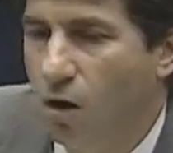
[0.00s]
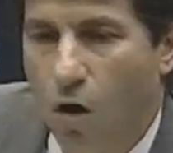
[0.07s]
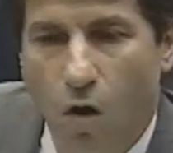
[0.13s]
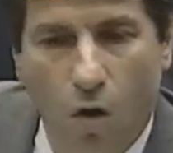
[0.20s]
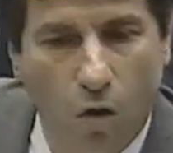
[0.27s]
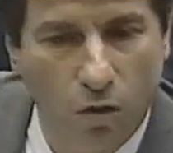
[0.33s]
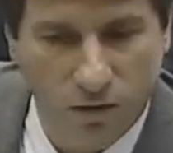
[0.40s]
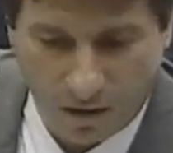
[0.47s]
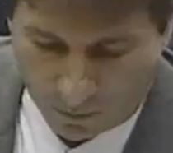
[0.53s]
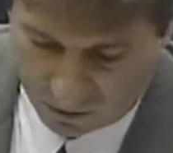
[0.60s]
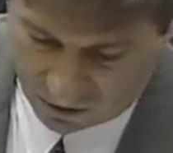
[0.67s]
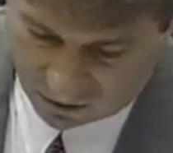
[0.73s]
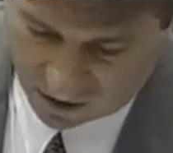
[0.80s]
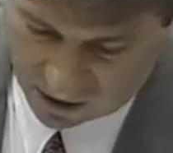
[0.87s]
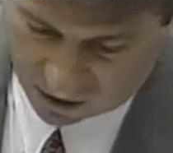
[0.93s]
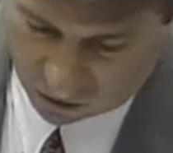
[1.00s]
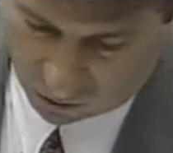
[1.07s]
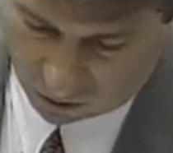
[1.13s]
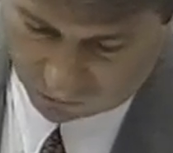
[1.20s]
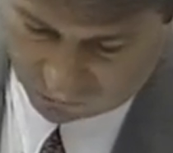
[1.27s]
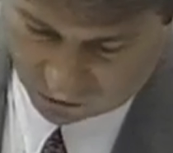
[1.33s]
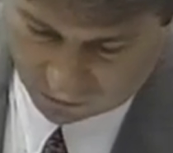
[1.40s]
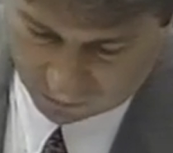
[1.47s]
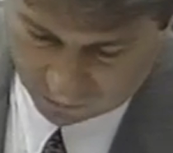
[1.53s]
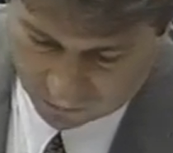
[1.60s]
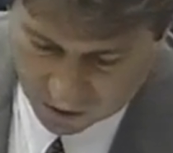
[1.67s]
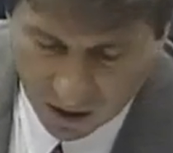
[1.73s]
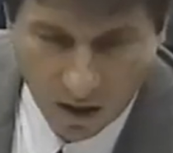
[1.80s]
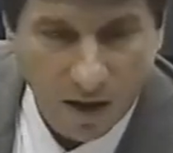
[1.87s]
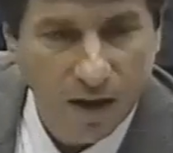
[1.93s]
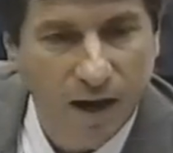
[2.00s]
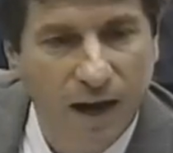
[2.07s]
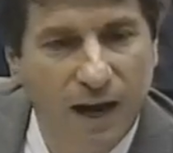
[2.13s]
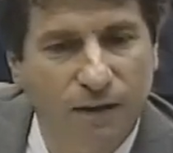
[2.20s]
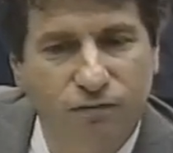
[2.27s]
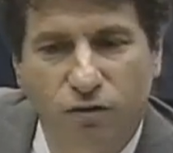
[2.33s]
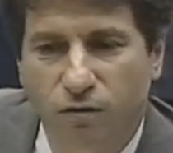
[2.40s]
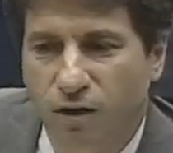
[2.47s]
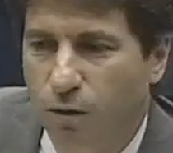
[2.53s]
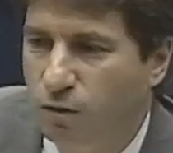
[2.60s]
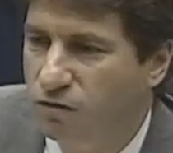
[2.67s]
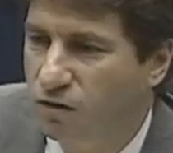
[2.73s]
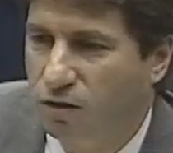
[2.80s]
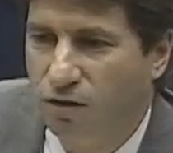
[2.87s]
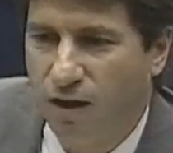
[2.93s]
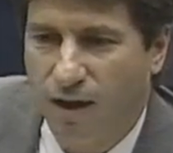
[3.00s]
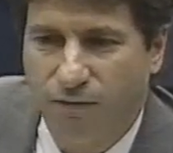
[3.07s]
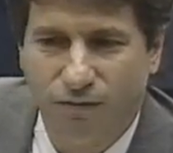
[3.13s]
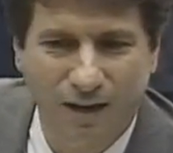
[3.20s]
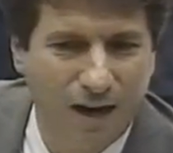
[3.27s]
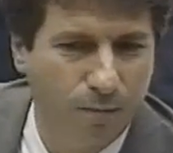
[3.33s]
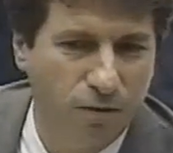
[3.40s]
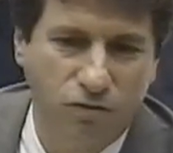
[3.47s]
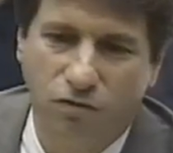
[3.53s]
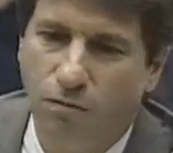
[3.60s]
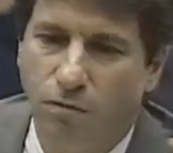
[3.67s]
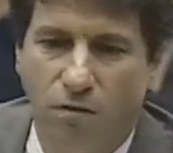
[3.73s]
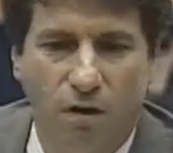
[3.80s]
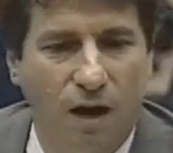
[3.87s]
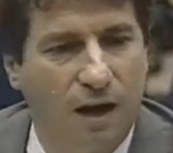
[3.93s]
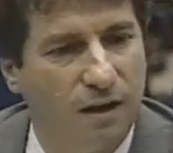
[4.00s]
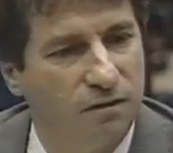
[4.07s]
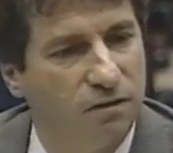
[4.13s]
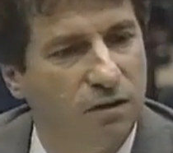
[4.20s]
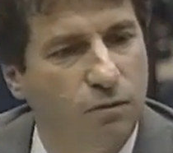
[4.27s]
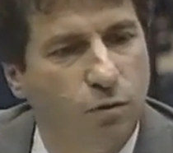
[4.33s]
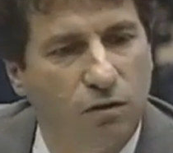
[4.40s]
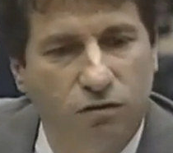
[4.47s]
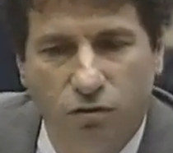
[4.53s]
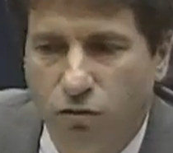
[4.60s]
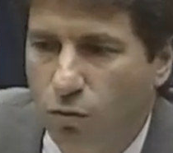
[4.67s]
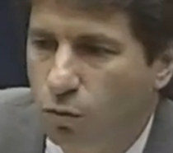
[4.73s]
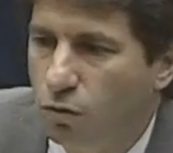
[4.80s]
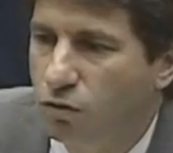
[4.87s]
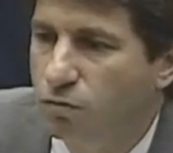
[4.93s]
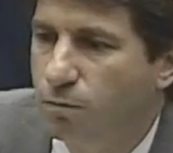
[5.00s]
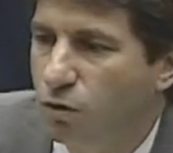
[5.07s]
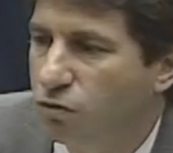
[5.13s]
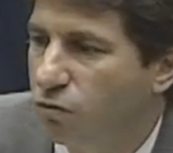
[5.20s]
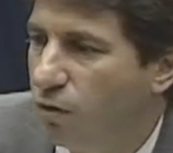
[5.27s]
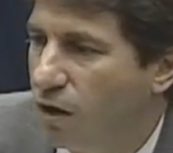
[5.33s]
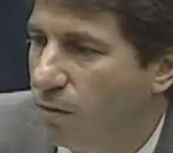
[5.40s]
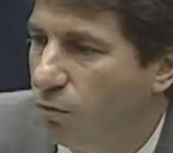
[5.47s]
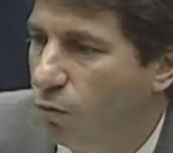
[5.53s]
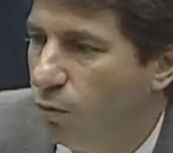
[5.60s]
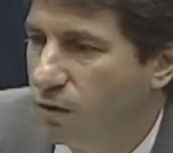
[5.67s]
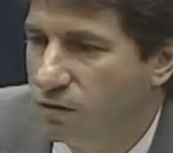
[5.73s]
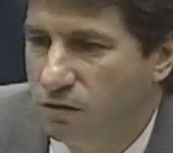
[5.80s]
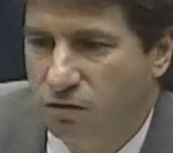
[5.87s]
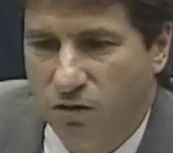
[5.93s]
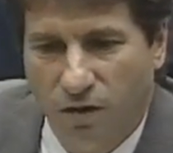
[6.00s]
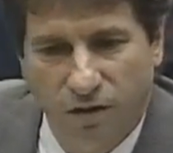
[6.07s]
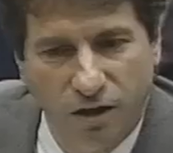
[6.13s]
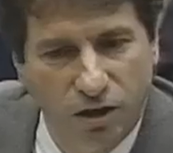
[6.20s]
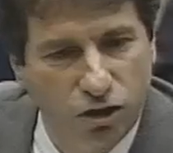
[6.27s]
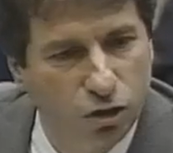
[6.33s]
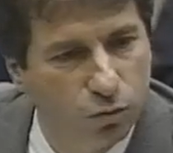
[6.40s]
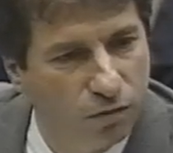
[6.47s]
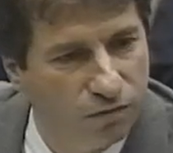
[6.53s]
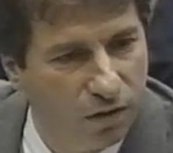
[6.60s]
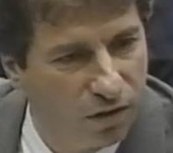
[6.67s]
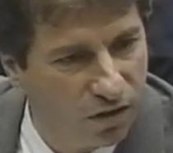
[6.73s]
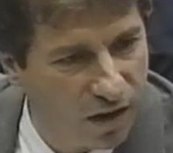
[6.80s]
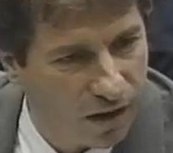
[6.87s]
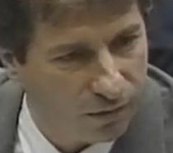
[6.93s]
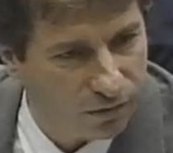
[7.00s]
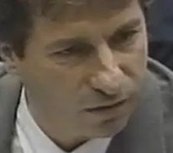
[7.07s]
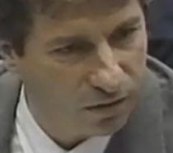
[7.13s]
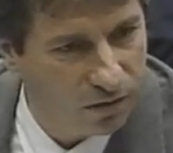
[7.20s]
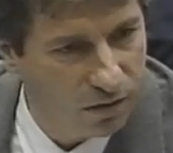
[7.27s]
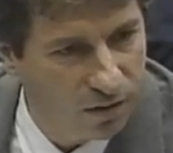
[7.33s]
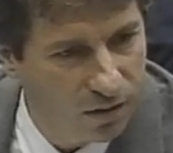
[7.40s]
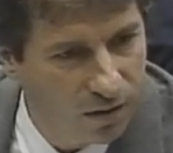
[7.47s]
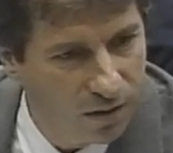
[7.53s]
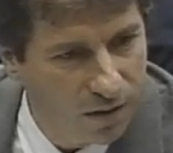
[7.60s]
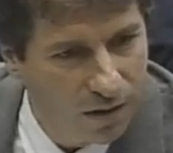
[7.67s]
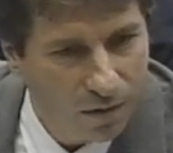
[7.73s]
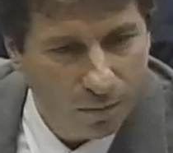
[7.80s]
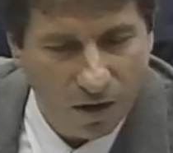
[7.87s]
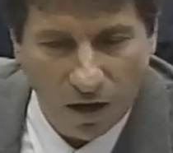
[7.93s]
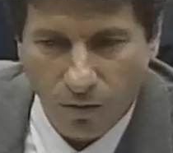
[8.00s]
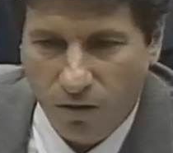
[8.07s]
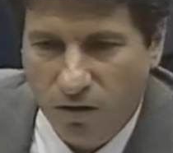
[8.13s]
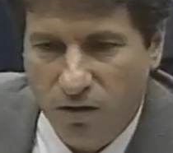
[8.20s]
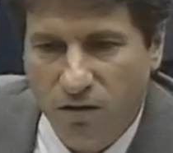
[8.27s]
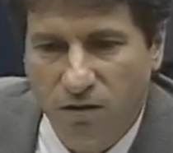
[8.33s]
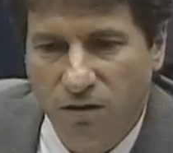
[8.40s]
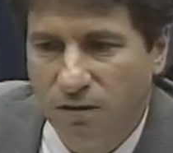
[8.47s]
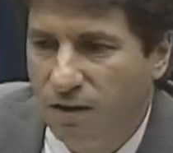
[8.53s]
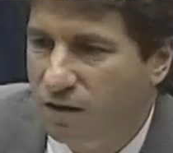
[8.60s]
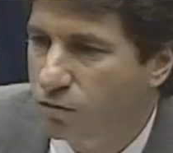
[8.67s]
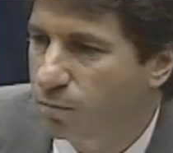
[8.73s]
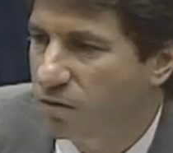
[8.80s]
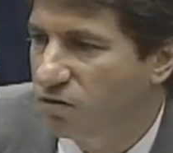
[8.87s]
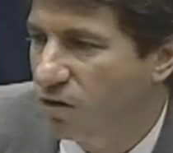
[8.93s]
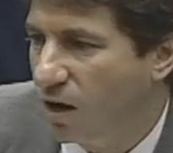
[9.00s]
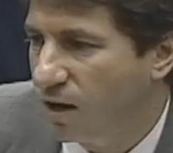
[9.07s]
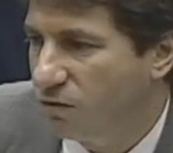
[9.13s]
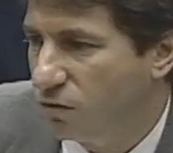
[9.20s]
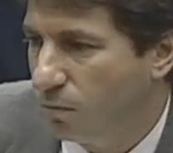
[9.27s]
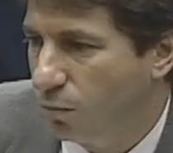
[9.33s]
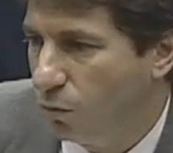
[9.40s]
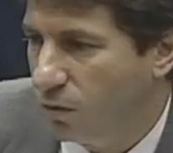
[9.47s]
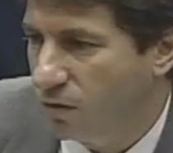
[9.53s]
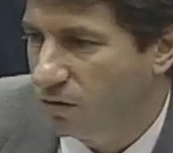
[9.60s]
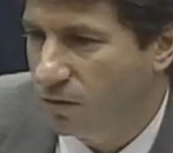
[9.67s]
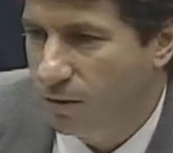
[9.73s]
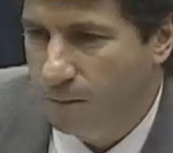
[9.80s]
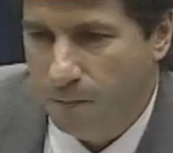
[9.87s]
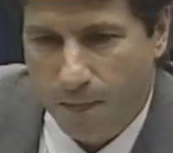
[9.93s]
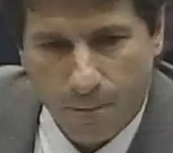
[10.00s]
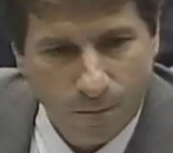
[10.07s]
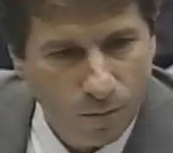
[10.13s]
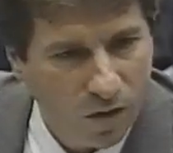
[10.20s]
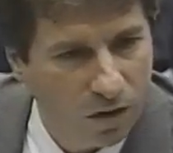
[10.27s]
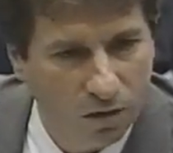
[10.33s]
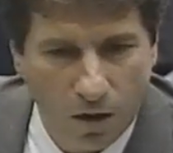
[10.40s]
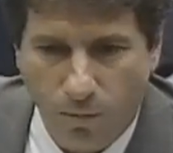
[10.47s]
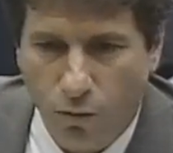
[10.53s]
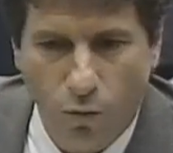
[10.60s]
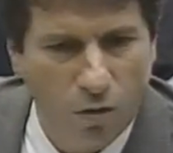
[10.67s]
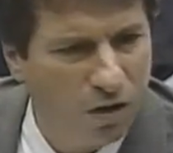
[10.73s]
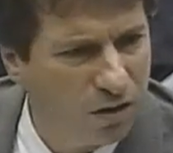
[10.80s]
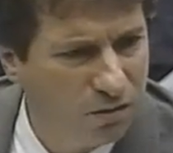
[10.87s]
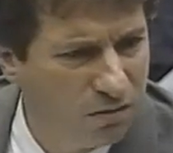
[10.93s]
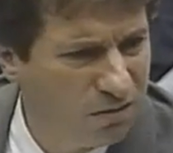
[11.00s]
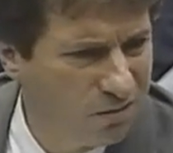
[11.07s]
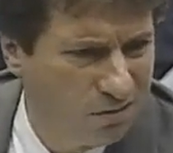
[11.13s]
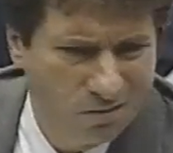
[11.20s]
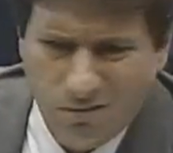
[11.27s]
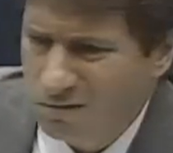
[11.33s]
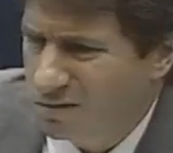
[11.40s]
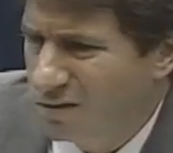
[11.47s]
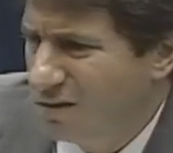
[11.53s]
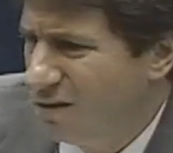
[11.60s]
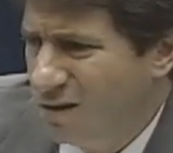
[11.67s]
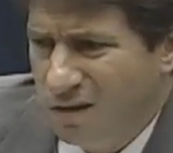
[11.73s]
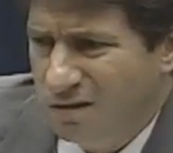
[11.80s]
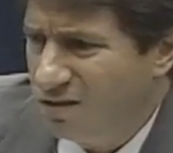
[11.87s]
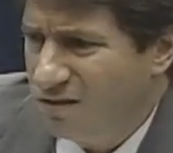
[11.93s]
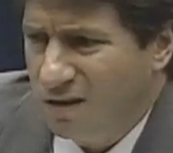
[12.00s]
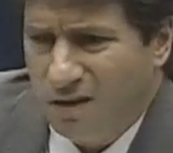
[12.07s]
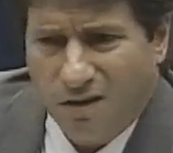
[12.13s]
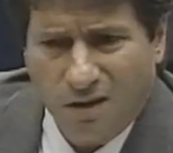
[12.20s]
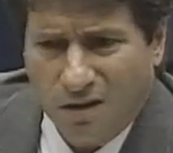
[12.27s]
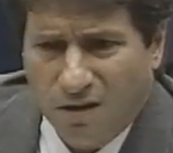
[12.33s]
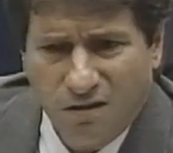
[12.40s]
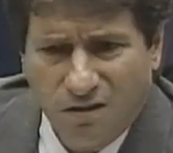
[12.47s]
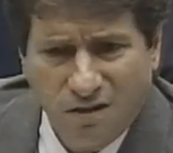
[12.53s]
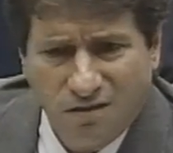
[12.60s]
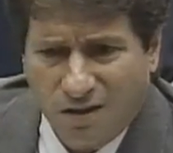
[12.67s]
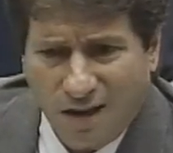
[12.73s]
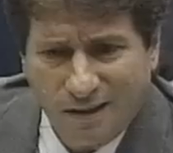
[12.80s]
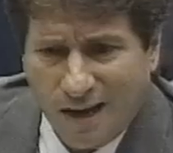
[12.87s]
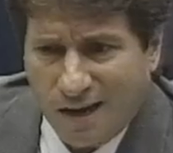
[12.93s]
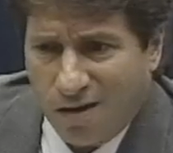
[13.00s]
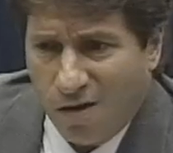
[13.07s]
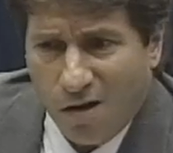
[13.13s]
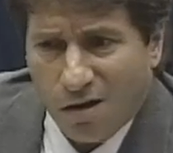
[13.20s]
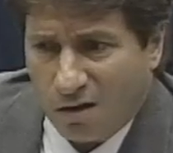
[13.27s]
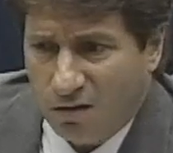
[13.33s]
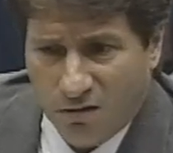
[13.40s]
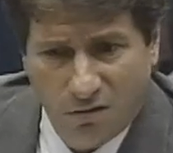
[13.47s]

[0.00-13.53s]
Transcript: hold had been taken off it, after there was a theft. Now, Mr. Mraz, he wasn't the world's most credible witness on the issue of the theft, but I really think that's besides the point. Number one, he's stealing, he's inside that car.